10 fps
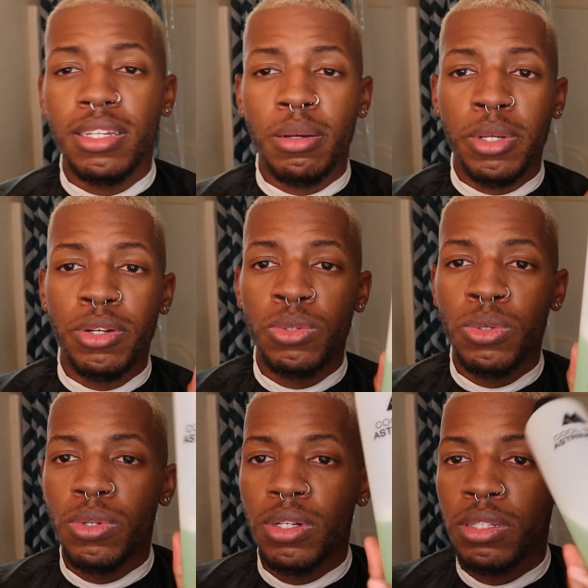thing I'm gonna
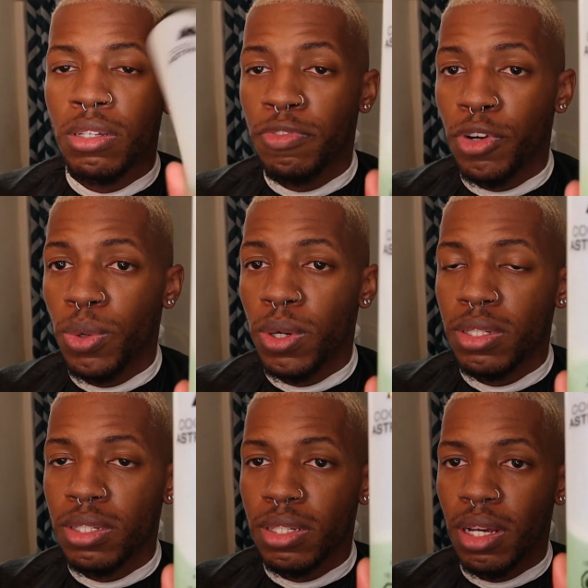do is, of
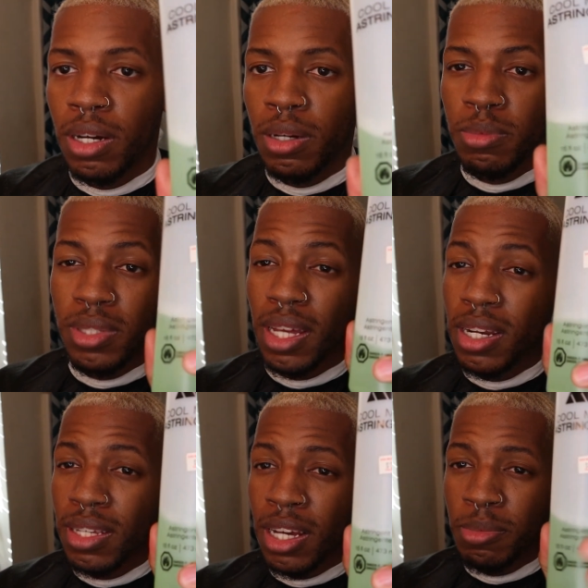course,
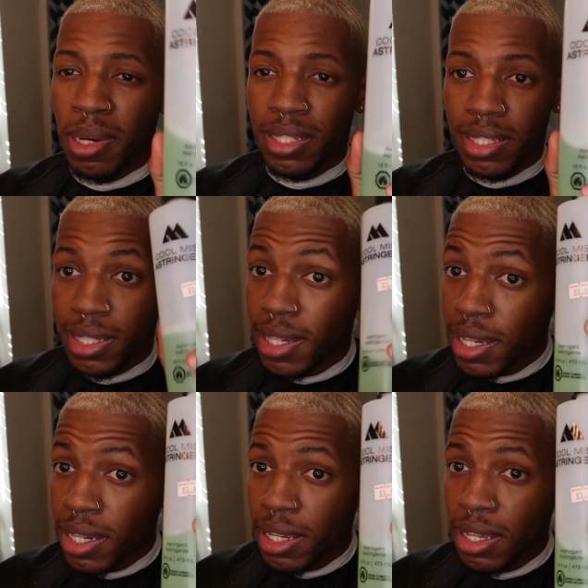sanitize my
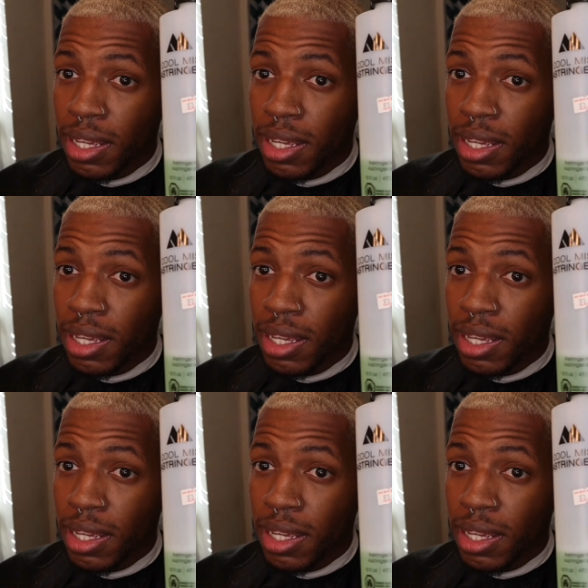skin.